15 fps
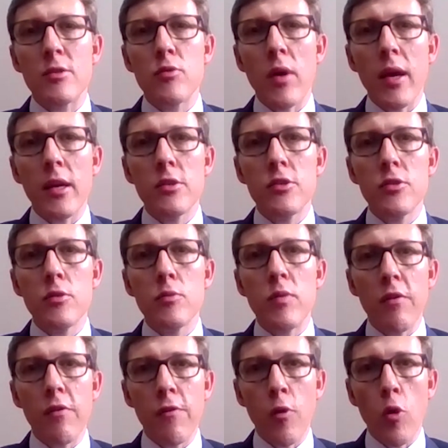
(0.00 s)
trying to
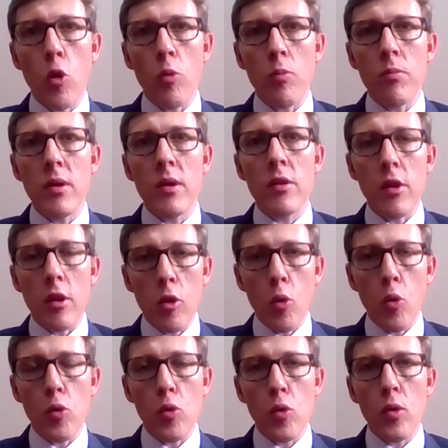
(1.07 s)
reform the
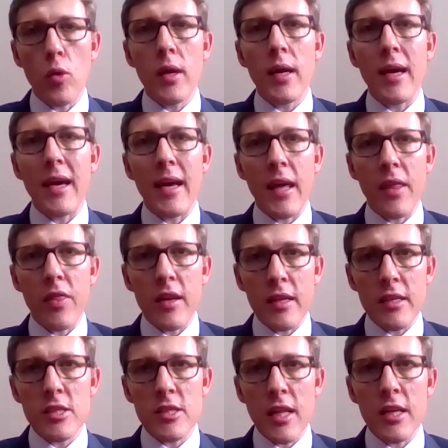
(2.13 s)
law and the
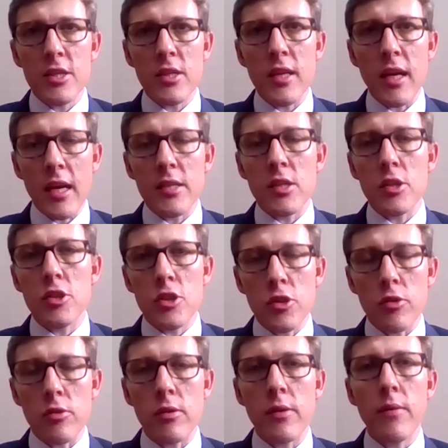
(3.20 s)
legislation as it
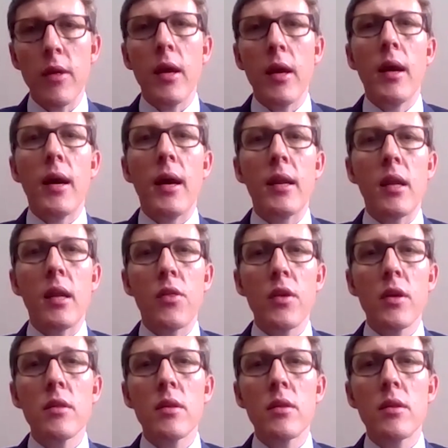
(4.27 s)
stood. And I
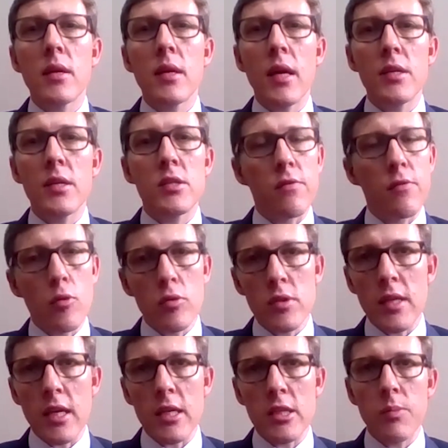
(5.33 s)
think that the case, of course,
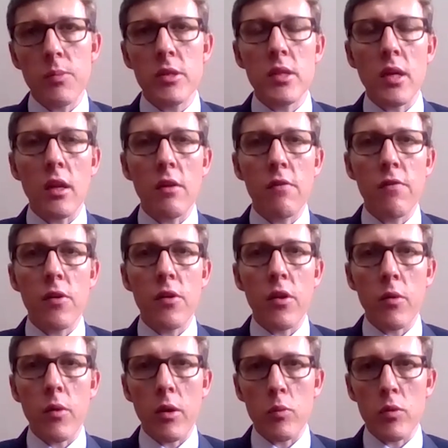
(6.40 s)
it has to be studied
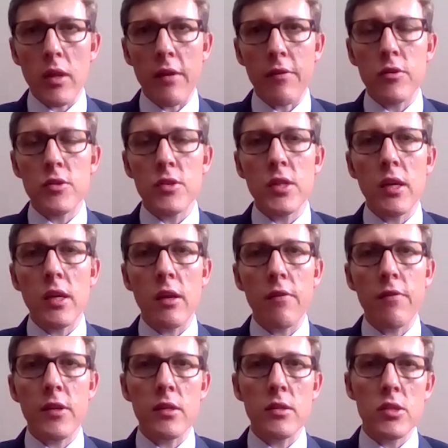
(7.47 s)
further, and we'll have to see
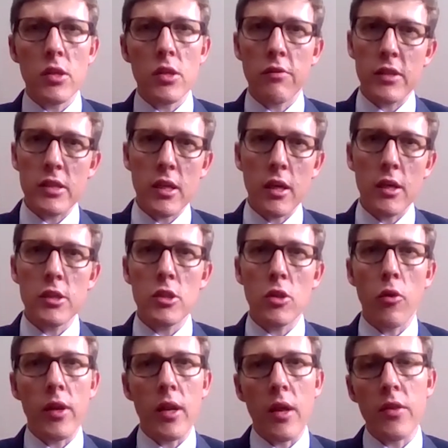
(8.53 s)
if it can serve as case
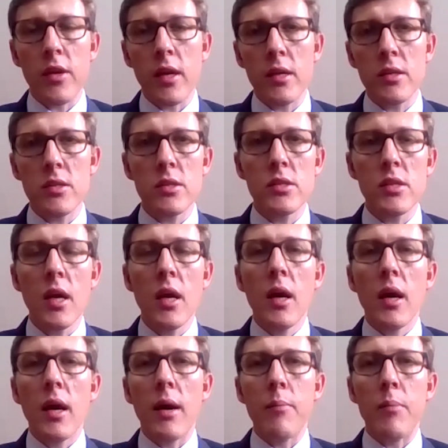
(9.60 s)
law in other cases.
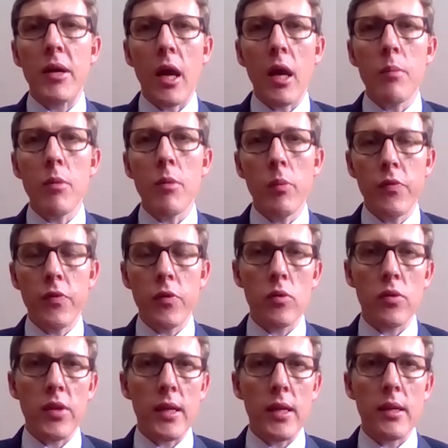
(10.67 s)
But I'm
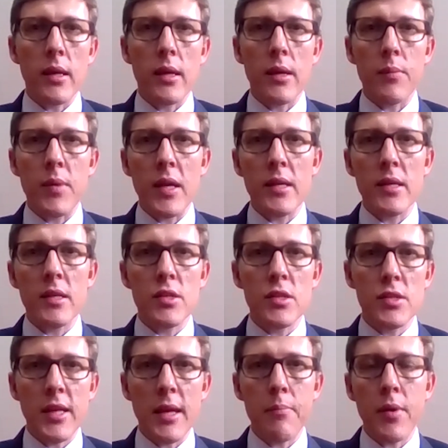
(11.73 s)
hopeful that it is a
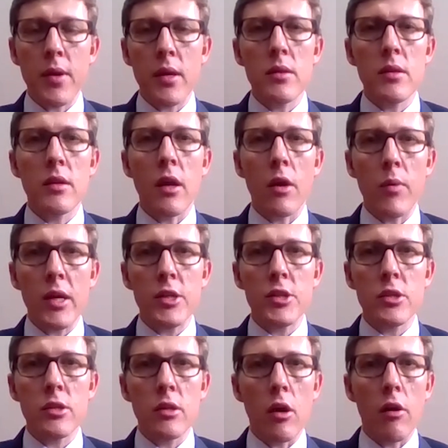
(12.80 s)
step in the
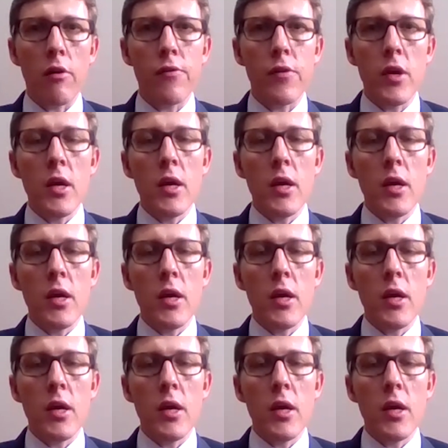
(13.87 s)
direction of